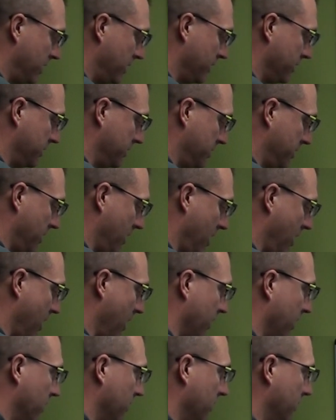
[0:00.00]
this
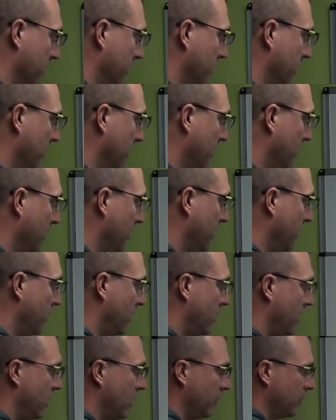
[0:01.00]
9,
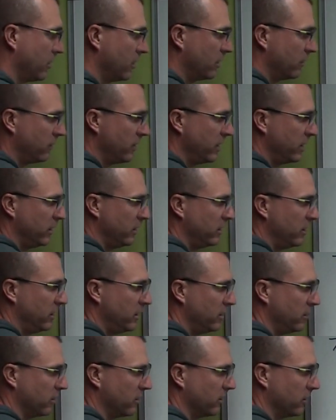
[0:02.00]
and I'm going to write it in
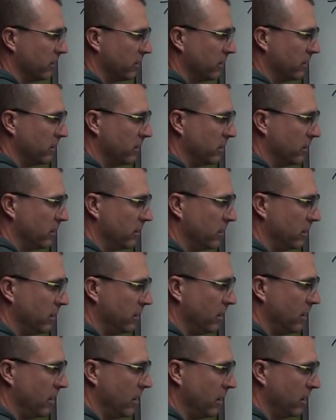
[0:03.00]
here.
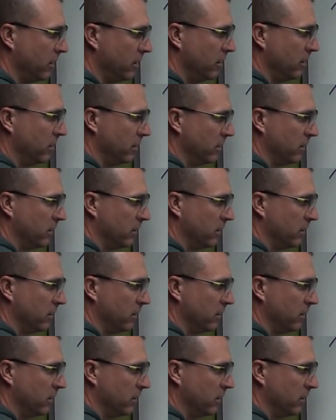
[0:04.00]
9,